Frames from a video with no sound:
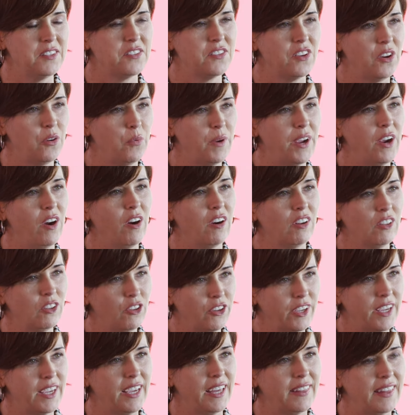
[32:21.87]
So we are
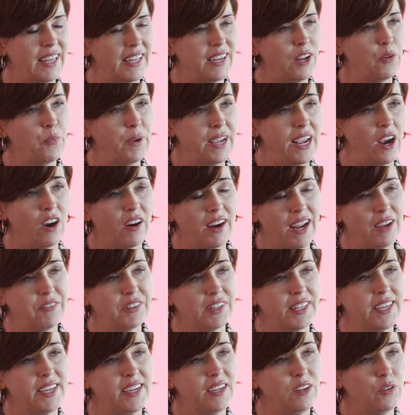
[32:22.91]
looking at that now. We are
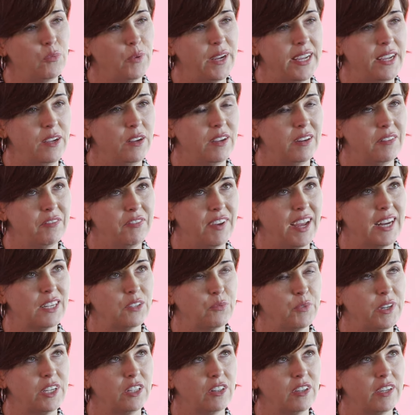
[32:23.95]
heavily we in fact
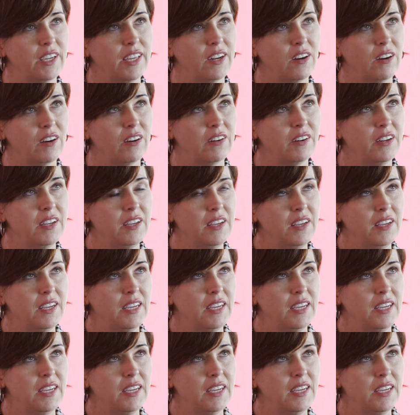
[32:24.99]
when you look at our